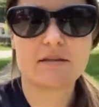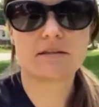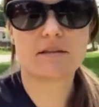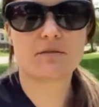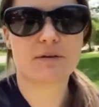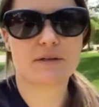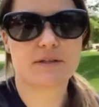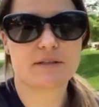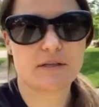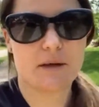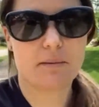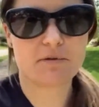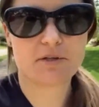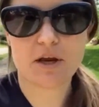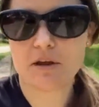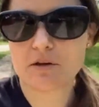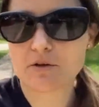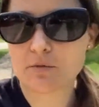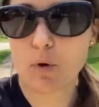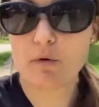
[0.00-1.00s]
Not really steps
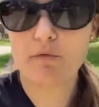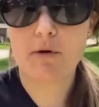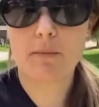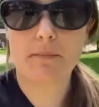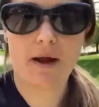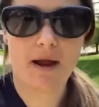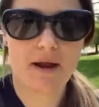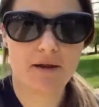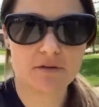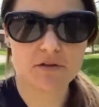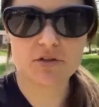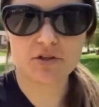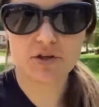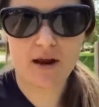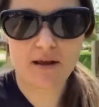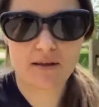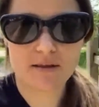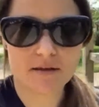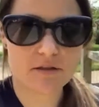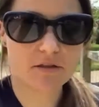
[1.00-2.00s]
challenge, but the miles
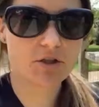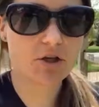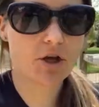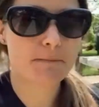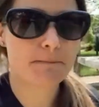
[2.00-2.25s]
challenge.